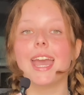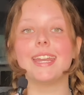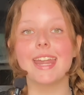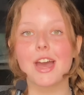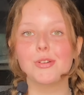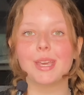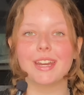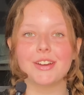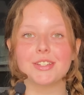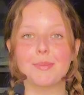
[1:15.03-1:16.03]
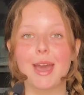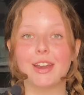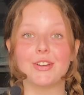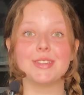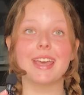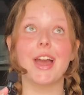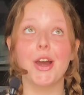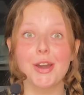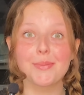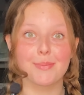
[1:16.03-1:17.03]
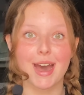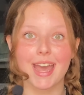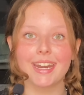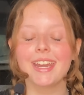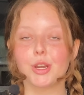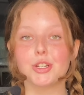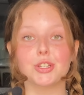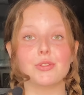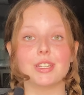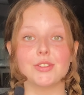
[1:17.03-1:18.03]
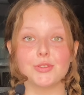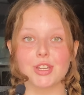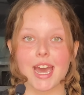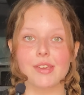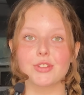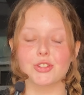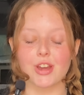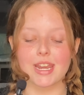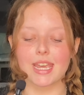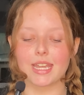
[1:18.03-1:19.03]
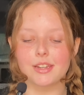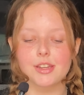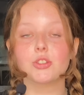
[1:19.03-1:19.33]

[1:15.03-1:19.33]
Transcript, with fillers: And now, getting onto patterns that aren't mine, we are just going to dive straight in.